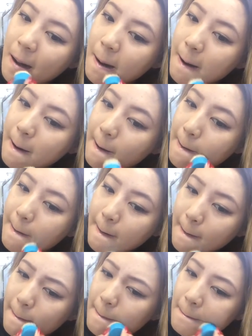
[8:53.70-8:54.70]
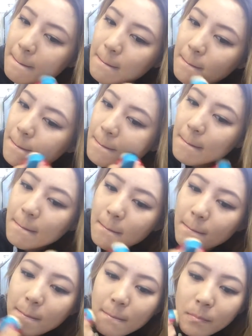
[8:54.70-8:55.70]

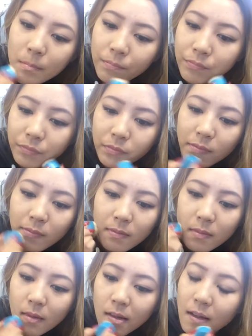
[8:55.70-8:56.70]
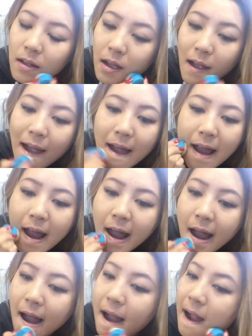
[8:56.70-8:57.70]

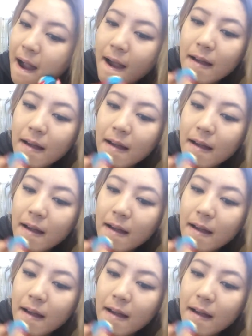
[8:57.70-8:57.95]
Nothing is said.